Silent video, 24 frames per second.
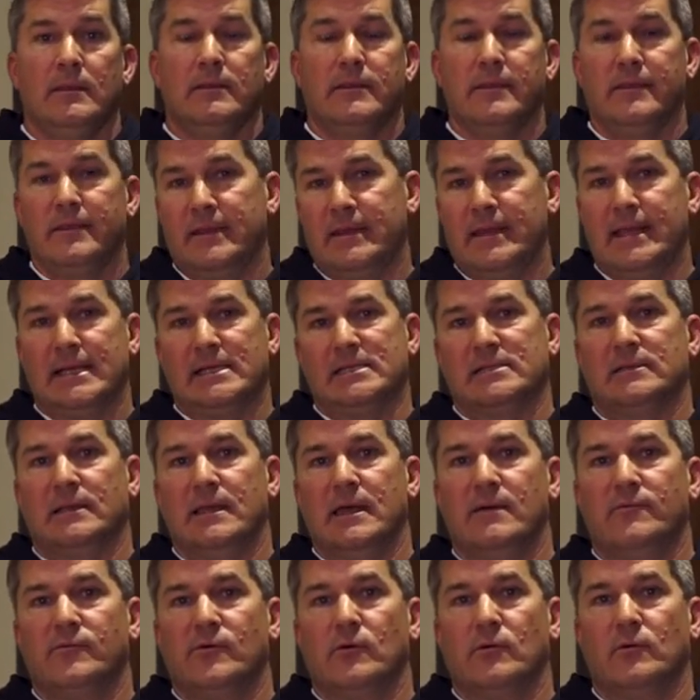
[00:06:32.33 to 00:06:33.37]
to the next
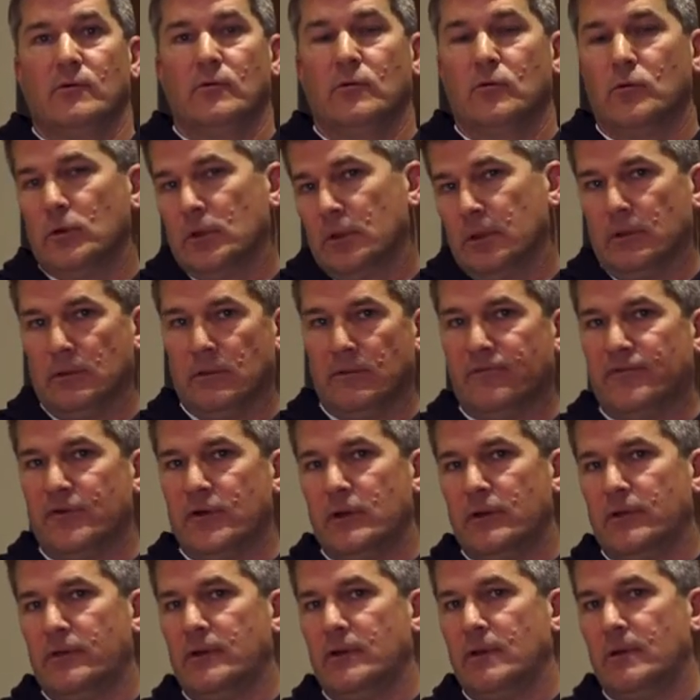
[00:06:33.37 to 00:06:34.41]
level or a little
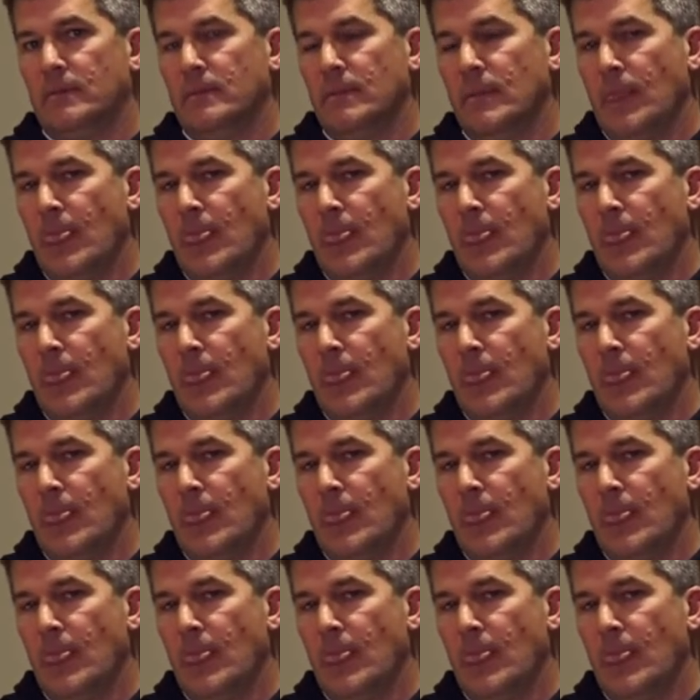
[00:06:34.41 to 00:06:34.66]
further.